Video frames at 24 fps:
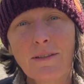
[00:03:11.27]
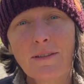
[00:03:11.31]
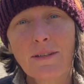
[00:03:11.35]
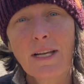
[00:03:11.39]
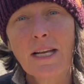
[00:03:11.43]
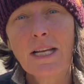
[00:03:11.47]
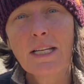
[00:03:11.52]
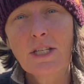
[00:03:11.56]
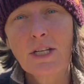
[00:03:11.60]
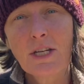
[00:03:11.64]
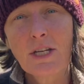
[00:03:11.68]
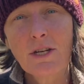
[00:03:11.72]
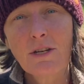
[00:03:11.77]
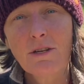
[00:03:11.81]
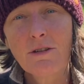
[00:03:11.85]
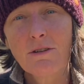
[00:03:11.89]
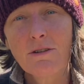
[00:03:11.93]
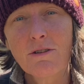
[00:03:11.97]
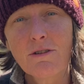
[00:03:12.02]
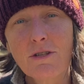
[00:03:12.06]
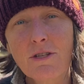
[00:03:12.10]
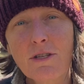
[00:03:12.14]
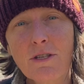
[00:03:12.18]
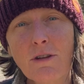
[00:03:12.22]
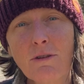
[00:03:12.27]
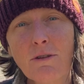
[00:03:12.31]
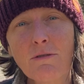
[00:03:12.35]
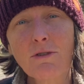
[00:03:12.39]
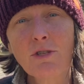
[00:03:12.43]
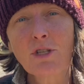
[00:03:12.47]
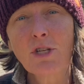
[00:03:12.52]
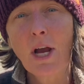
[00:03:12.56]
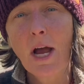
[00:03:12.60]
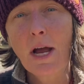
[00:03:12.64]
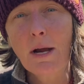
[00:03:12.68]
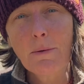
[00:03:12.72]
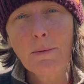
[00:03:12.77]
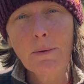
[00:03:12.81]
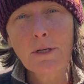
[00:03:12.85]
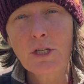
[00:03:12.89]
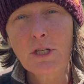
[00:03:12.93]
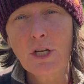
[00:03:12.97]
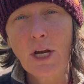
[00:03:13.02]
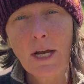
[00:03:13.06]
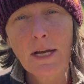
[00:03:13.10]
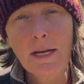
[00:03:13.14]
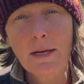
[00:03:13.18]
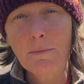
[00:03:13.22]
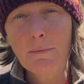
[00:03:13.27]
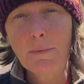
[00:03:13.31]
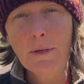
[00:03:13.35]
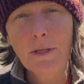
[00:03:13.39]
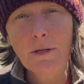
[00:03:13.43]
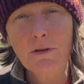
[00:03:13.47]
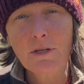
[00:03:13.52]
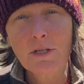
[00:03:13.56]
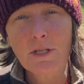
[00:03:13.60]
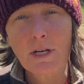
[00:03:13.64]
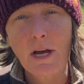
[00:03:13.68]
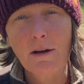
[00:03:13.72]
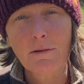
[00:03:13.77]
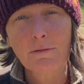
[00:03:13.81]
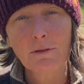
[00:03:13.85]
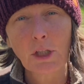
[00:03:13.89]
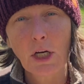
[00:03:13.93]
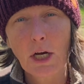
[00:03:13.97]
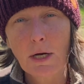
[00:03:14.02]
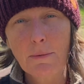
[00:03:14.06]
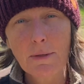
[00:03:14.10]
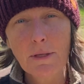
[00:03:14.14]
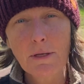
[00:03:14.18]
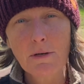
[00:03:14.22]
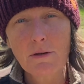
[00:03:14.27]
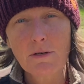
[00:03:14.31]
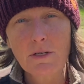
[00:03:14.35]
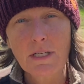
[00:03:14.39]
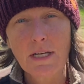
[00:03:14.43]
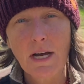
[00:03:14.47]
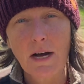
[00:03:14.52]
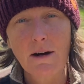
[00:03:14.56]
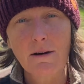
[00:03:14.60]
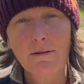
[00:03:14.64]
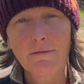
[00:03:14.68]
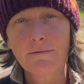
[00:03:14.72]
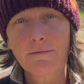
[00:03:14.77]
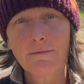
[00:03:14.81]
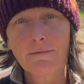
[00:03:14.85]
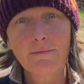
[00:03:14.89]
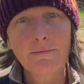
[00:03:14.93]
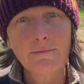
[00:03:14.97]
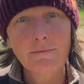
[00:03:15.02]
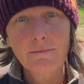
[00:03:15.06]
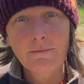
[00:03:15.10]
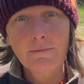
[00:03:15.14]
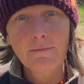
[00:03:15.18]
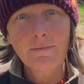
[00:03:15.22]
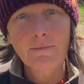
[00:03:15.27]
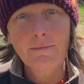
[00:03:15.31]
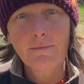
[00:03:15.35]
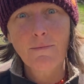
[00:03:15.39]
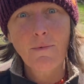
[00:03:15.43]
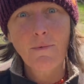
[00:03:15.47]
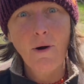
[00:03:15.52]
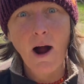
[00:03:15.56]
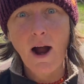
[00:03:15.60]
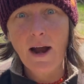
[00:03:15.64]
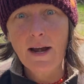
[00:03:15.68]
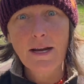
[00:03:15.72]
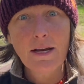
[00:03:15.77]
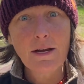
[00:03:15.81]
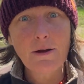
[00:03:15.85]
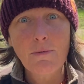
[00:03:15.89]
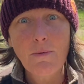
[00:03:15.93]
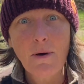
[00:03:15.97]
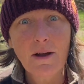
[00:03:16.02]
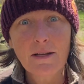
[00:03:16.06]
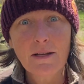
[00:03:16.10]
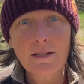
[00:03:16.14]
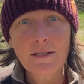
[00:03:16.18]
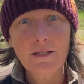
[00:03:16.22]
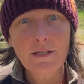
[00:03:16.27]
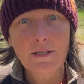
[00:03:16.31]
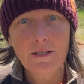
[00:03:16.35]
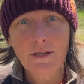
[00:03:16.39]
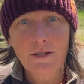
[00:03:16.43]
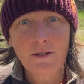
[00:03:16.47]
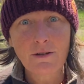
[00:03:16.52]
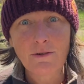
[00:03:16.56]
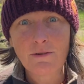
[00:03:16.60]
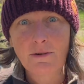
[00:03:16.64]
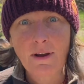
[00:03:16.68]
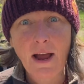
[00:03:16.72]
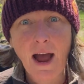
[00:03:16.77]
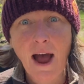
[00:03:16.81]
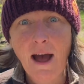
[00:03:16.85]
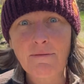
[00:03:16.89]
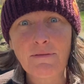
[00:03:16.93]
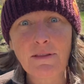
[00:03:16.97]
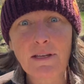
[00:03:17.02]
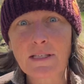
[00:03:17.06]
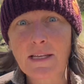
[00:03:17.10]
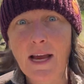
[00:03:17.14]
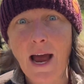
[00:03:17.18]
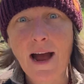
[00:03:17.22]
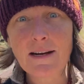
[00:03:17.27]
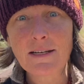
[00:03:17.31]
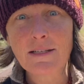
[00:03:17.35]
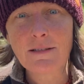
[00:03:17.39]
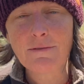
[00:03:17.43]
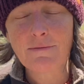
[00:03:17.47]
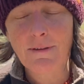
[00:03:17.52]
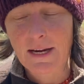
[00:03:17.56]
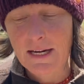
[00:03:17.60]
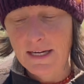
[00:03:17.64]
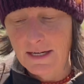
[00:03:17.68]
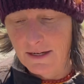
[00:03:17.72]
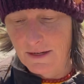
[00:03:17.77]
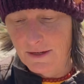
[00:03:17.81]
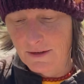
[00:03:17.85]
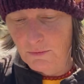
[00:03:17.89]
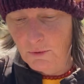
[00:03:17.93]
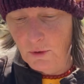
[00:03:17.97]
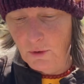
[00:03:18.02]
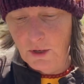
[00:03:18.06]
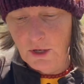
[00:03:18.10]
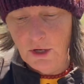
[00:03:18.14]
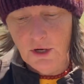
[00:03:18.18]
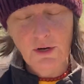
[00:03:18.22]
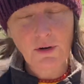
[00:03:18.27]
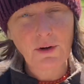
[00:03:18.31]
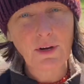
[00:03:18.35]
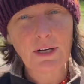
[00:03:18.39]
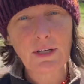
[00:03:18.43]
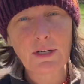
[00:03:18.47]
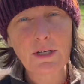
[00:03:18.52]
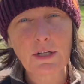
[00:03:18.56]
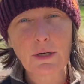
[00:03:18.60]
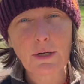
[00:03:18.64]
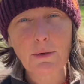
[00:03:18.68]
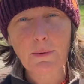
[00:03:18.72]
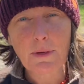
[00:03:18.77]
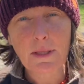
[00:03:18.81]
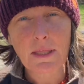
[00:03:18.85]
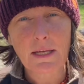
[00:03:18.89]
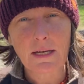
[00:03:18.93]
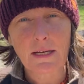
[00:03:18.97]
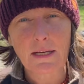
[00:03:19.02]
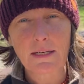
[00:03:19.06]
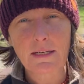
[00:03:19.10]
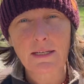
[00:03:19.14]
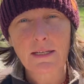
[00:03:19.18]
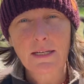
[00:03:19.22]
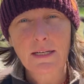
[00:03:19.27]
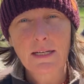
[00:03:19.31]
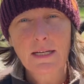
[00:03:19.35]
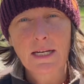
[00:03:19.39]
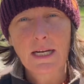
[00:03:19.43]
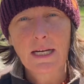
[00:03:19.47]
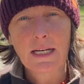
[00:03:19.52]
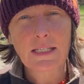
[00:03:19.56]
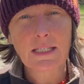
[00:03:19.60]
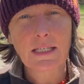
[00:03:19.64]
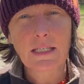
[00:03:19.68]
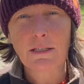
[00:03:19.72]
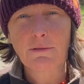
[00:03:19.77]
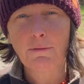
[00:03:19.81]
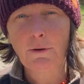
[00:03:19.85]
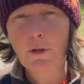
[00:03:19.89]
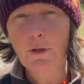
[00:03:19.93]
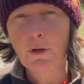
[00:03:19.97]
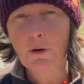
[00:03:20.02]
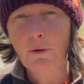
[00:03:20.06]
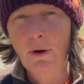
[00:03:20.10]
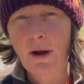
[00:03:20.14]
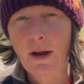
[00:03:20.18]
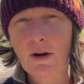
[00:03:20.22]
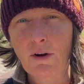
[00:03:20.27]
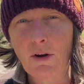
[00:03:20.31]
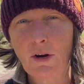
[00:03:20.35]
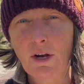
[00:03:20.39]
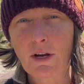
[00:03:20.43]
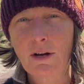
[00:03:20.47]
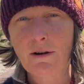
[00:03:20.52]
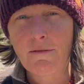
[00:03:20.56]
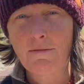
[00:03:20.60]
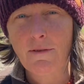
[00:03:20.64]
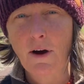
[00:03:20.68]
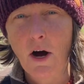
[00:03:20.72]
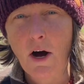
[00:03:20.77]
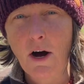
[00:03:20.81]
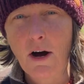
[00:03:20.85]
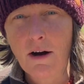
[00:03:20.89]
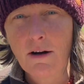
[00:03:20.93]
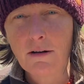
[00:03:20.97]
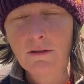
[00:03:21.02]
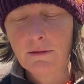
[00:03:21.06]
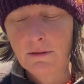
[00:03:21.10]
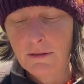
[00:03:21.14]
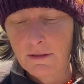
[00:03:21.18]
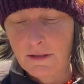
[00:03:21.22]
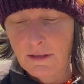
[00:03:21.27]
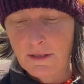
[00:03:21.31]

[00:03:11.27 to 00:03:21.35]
It's huge. So check in with yourself. Check with yourself. Why do you want to have this activated? What are you going to do with it? Is this for the greater good of all?